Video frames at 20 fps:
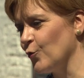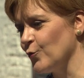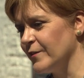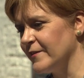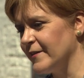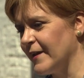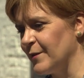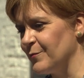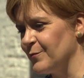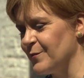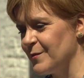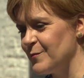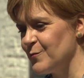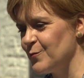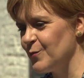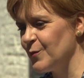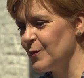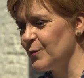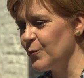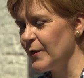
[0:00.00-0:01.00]
all the time.
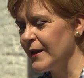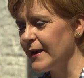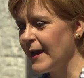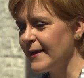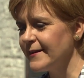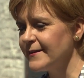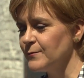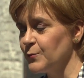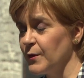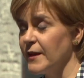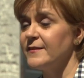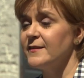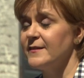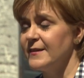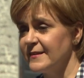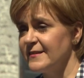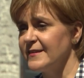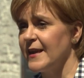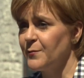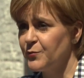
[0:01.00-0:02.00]
We, we had we had an
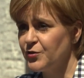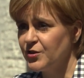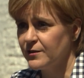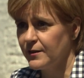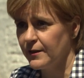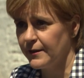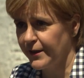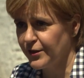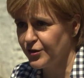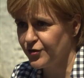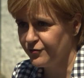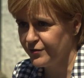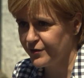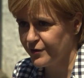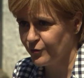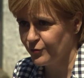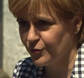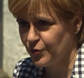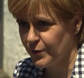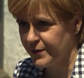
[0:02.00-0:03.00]
exceptional election
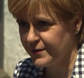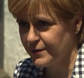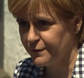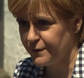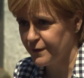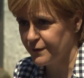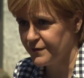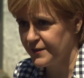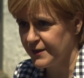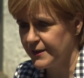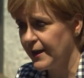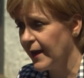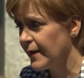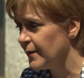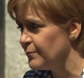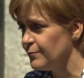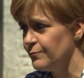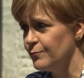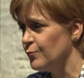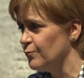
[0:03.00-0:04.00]
result in twenty fifteen.
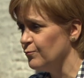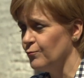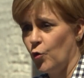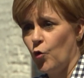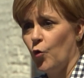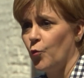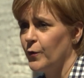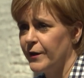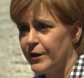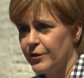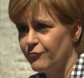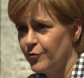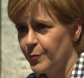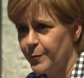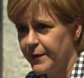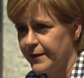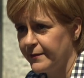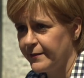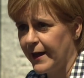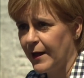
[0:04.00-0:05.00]
I hope we can
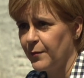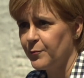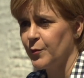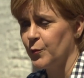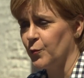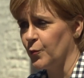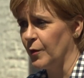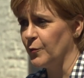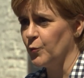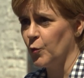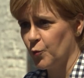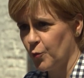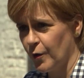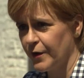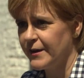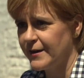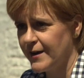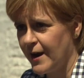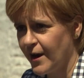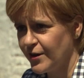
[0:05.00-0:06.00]
repeat that, but and we're
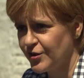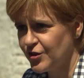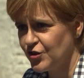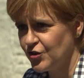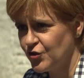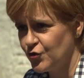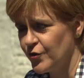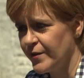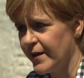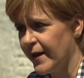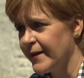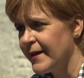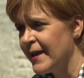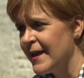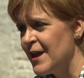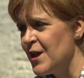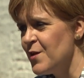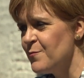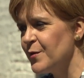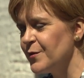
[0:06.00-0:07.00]
working hard to do that.
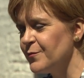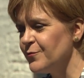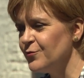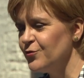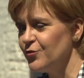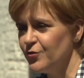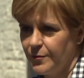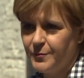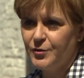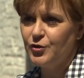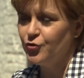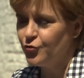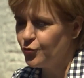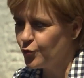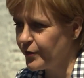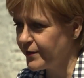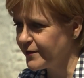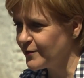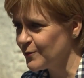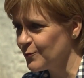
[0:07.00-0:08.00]
But I mean, you
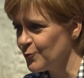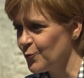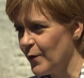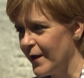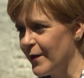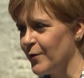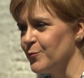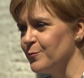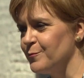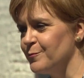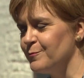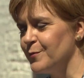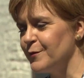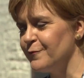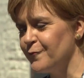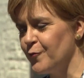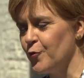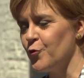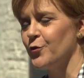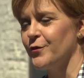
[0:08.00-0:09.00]
know this well.
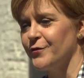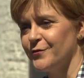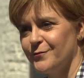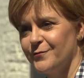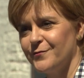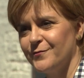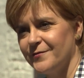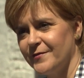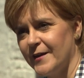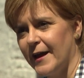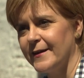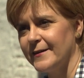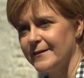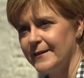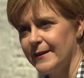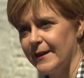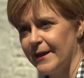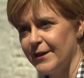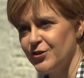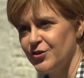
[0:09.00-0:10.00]
Before that
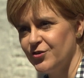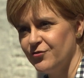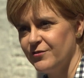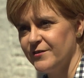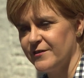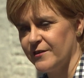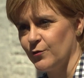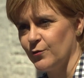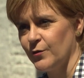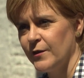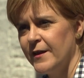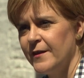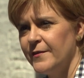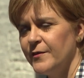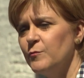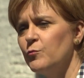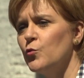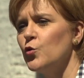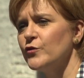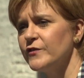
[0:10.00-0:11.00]
election result,
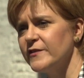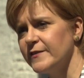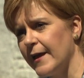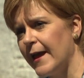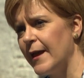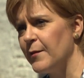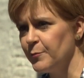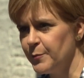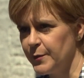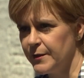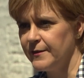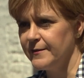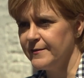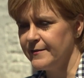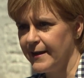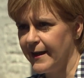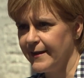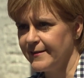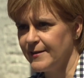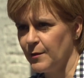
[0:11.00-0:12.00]
the most M Ps
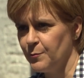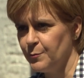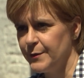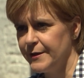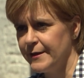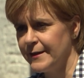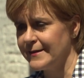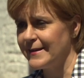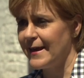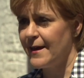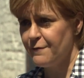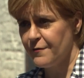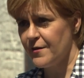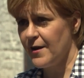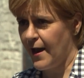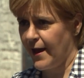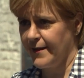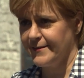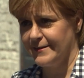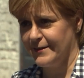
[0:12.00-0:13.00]
the S N P had ever
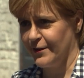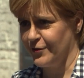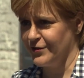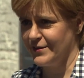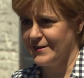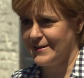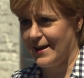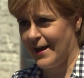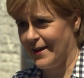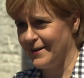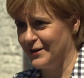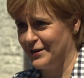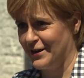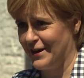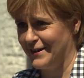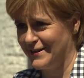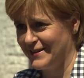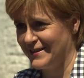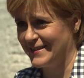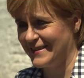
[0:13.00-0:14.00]
had in our entire
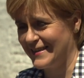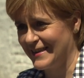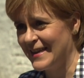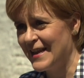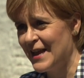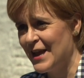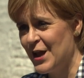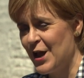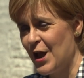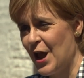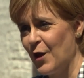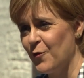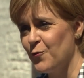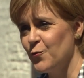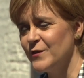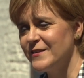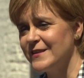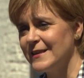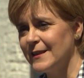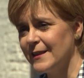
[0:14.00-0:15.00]
history uh,
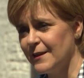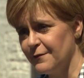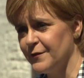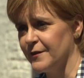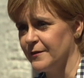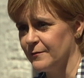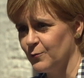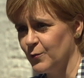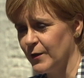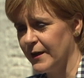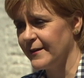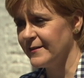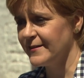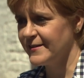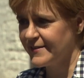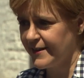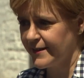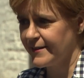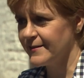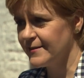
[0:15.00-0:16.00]
was eleven. We had
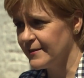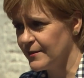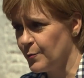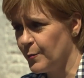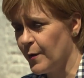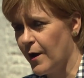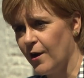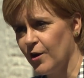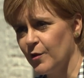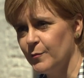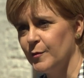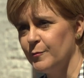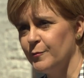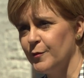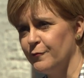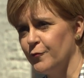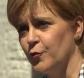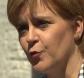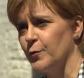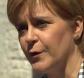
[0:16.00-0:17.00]
six in the Parliament
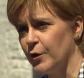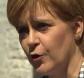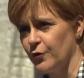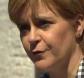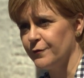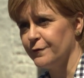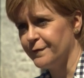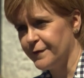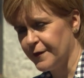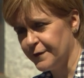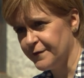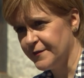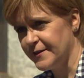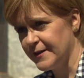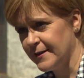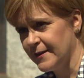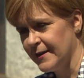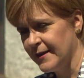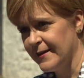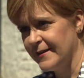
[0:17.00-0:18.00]
before we got
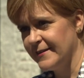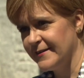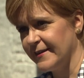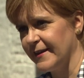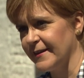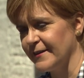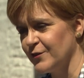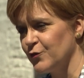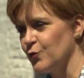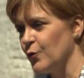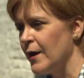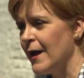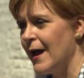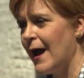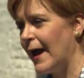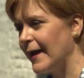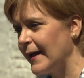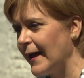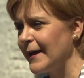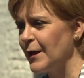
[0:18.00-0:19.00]
fifty-six. So
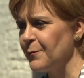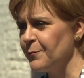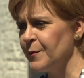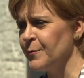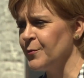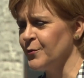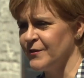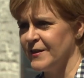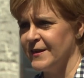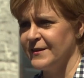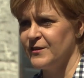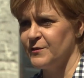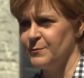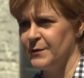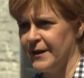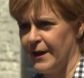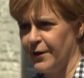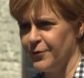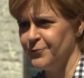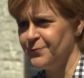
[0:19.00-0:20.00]
I, I get people saying to
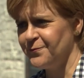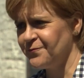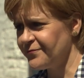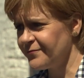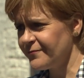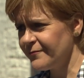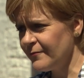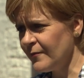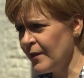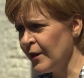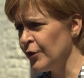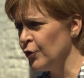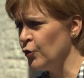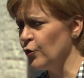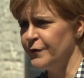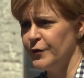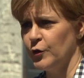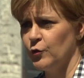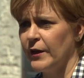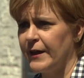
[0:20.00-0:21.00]
me now, you know,
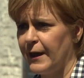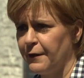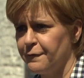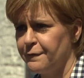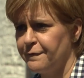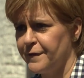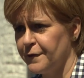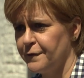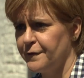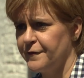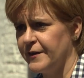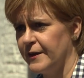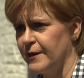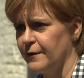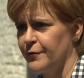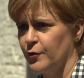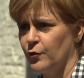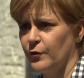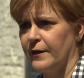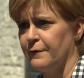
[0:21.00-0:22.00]
if you only get fifty,
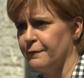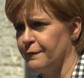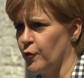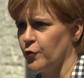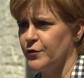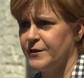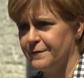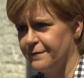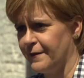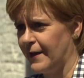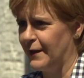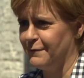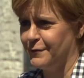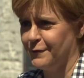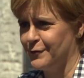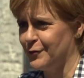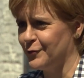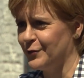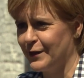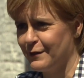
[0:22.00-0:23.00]
if you only get forty-five,
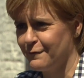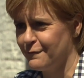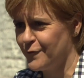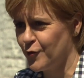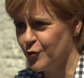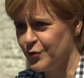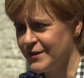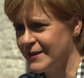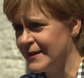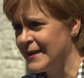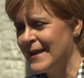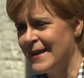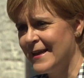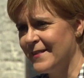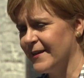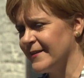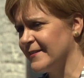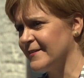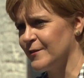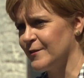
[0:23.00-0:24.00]
if you only get forty, that's